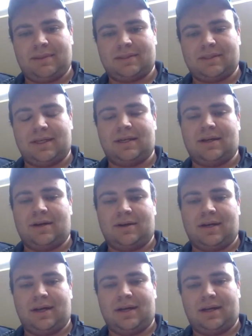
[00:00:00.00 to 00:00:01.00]
it's like
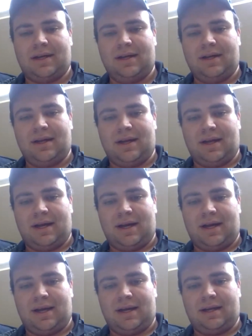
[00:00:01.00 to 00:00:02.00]
okay,
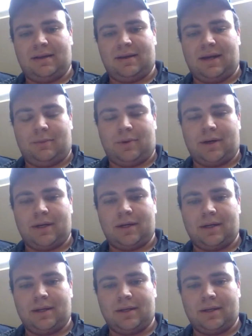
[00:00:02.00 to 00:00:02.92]
I want to